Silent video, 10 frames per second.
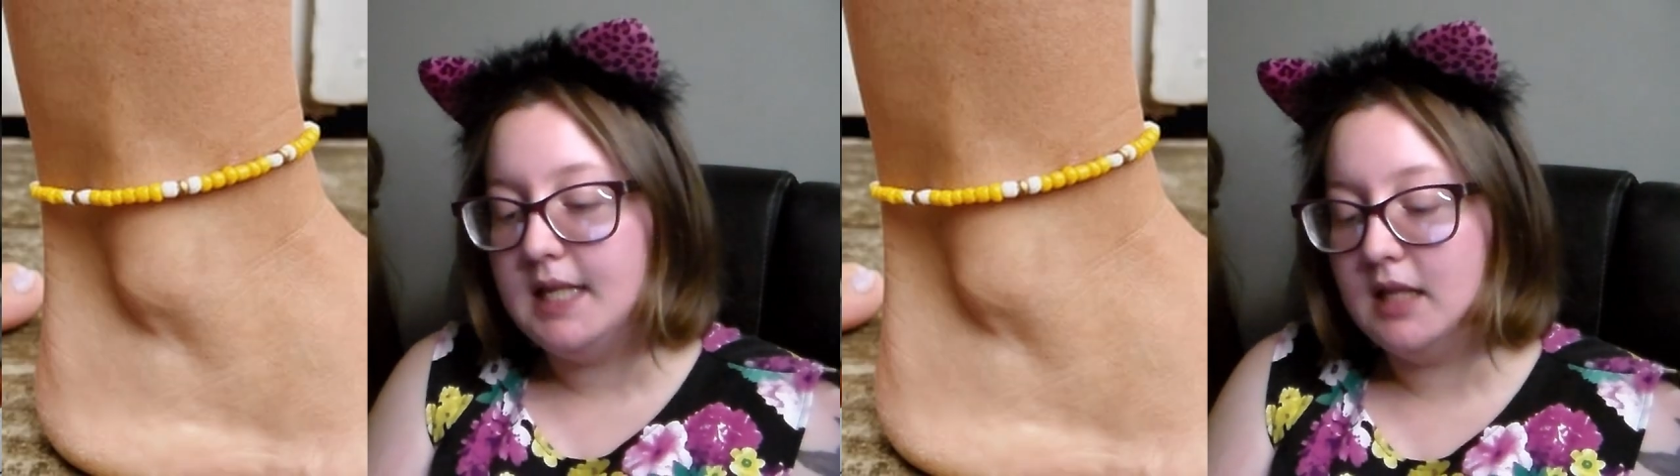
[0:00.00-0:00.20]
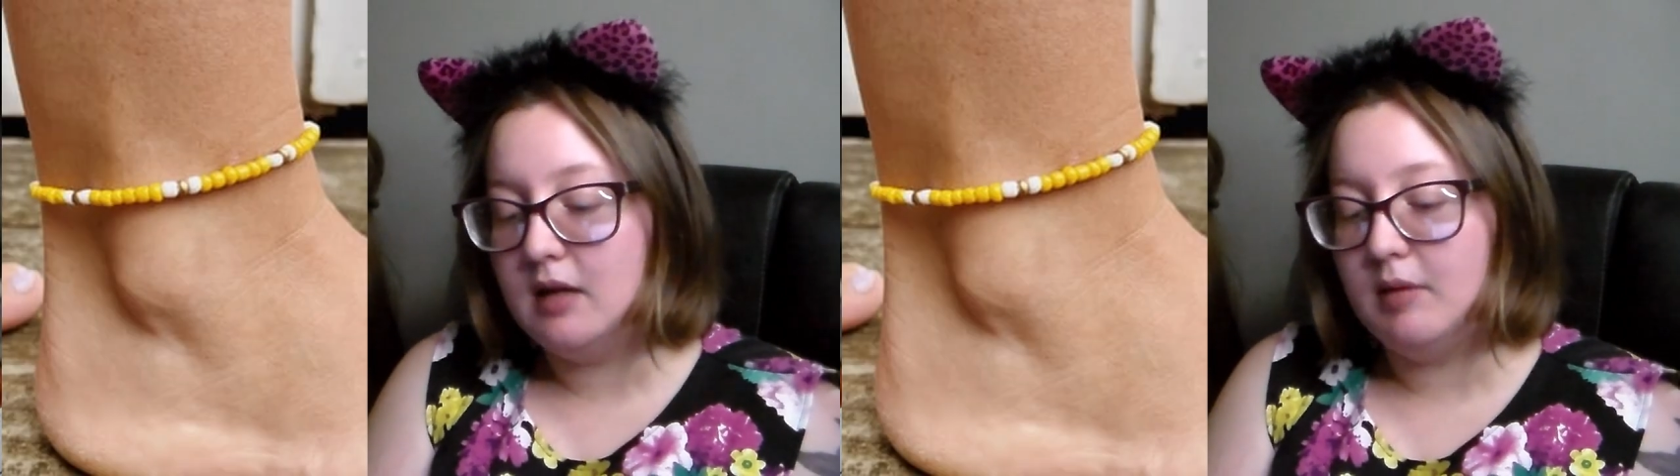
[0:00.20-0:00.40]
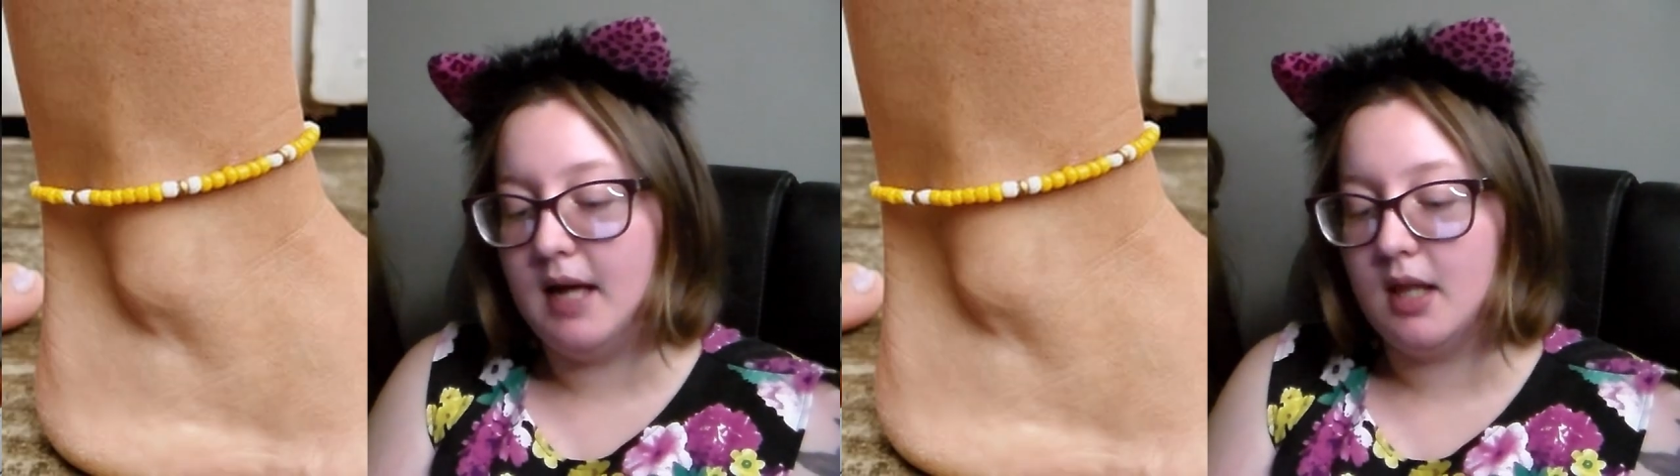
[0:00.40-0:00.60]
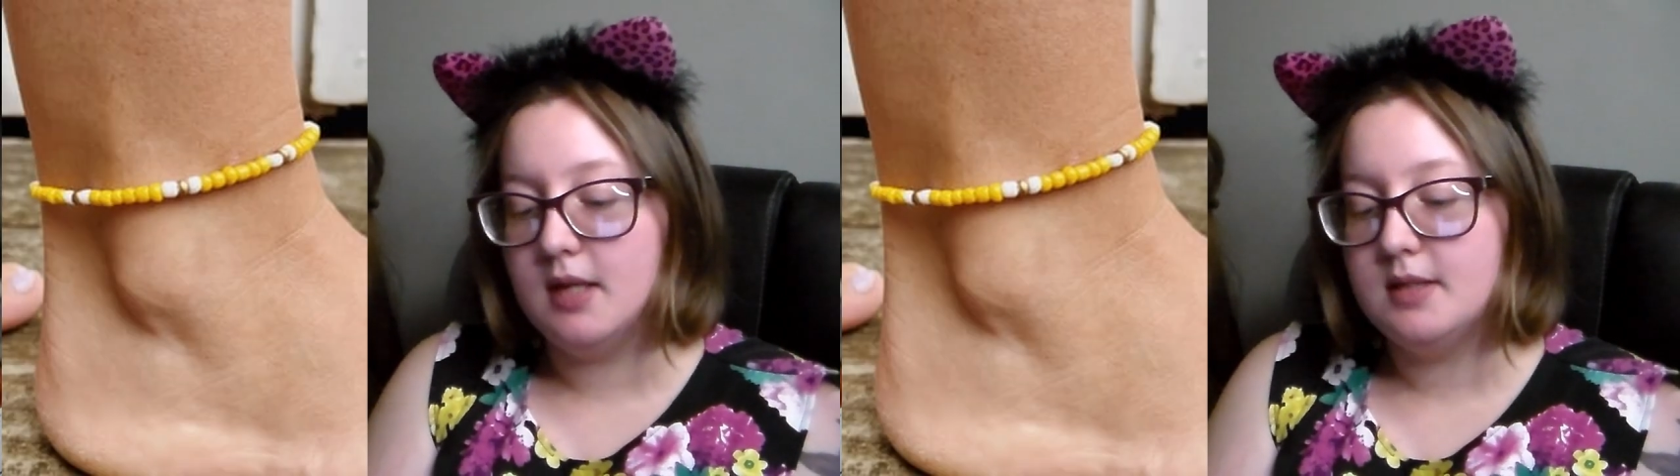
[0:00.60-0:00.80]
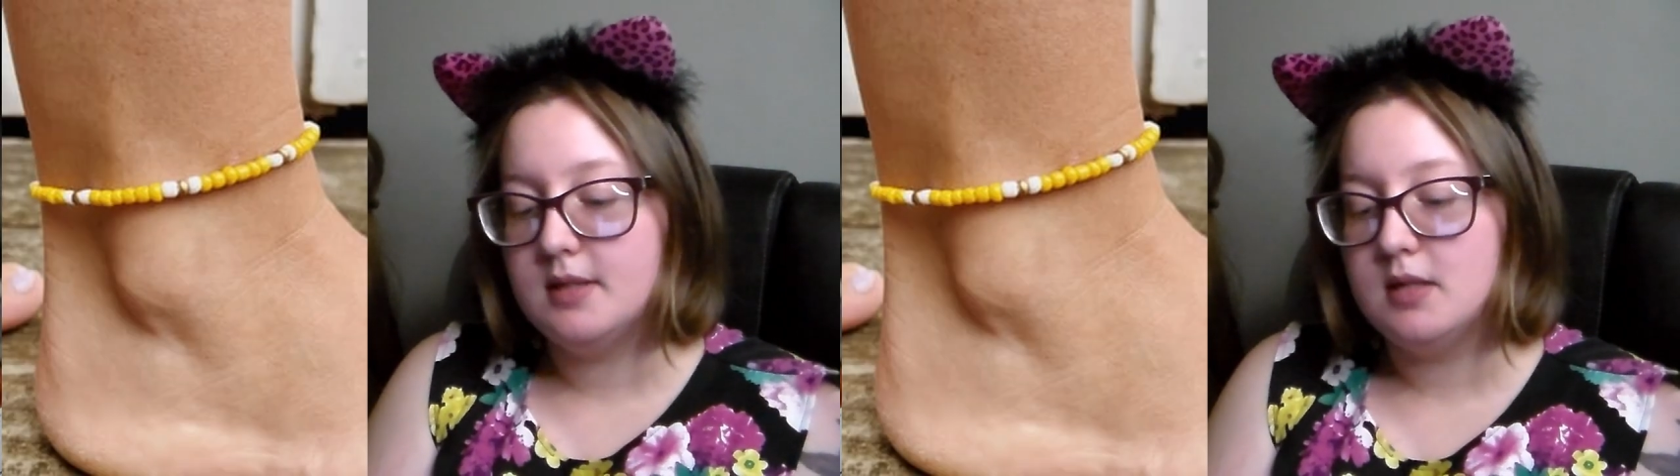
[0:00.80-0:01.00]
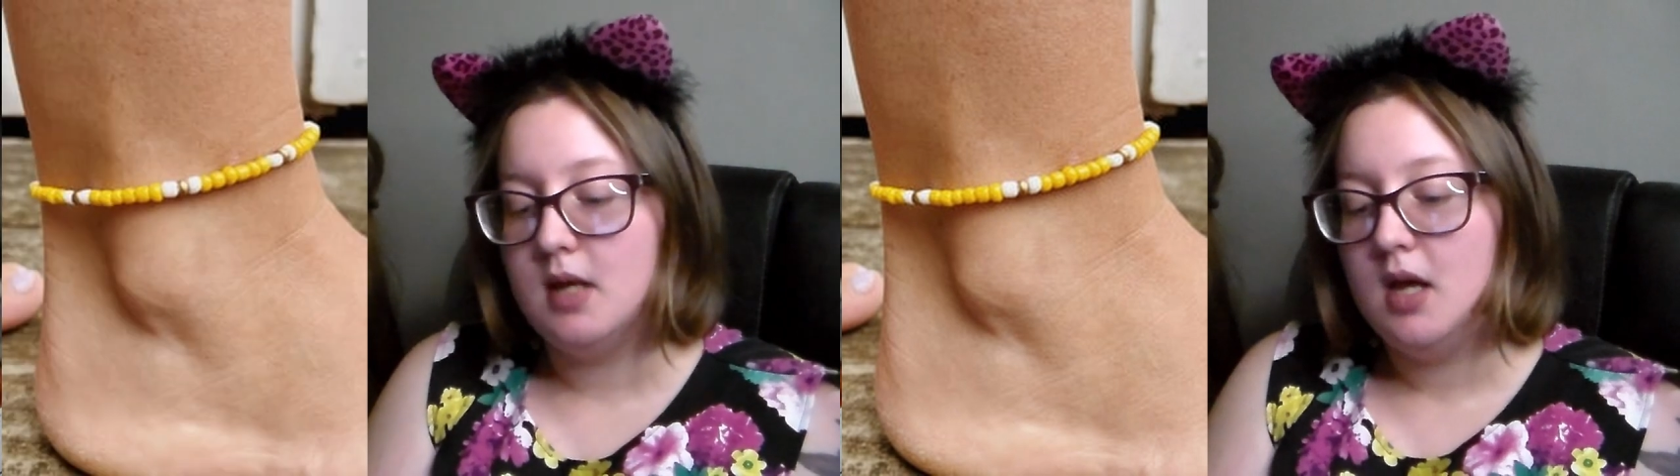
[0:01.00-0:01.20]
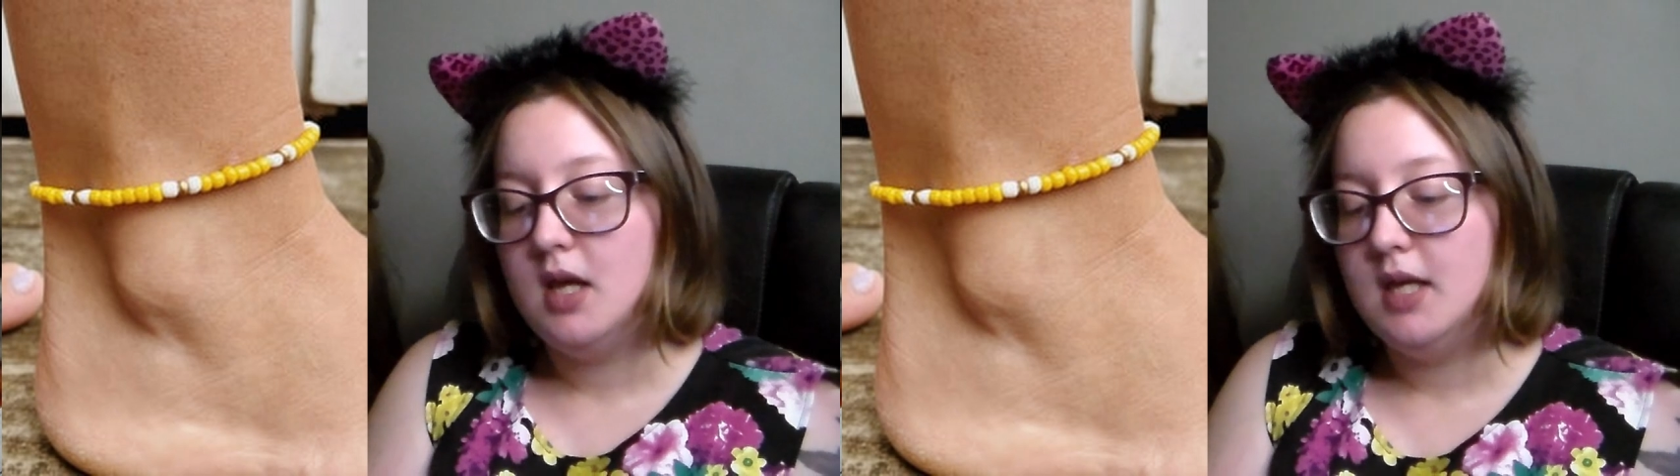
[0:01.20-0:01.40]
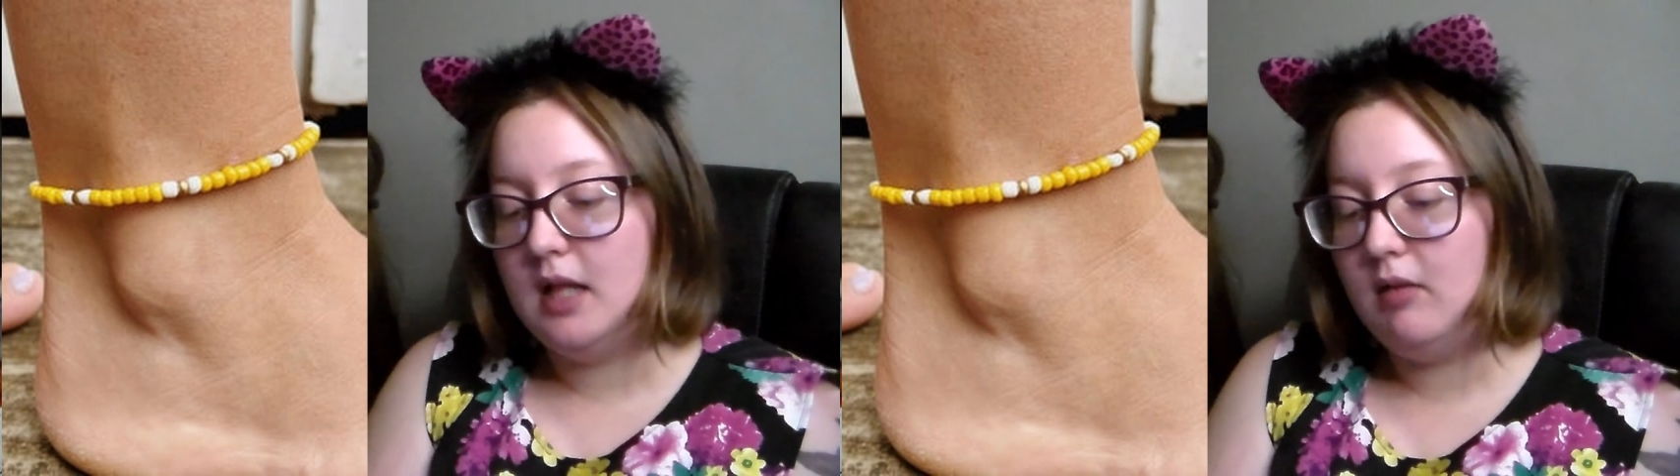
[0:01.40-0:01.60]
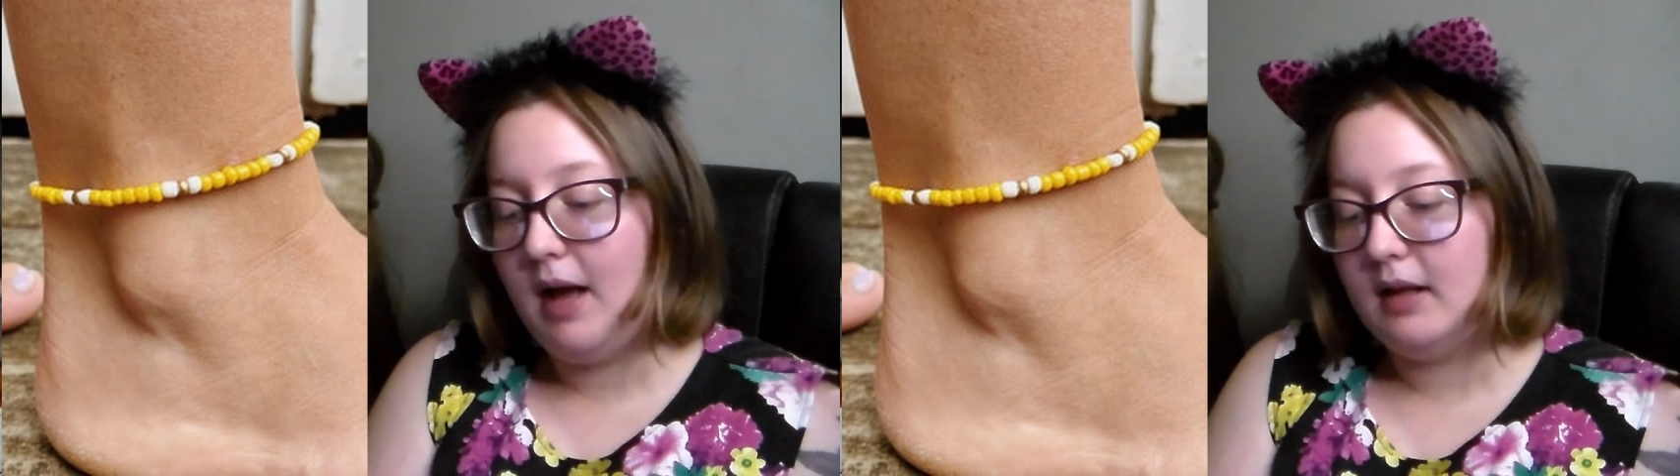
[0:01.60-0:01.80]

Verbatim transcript: Yellow anklets. Yellow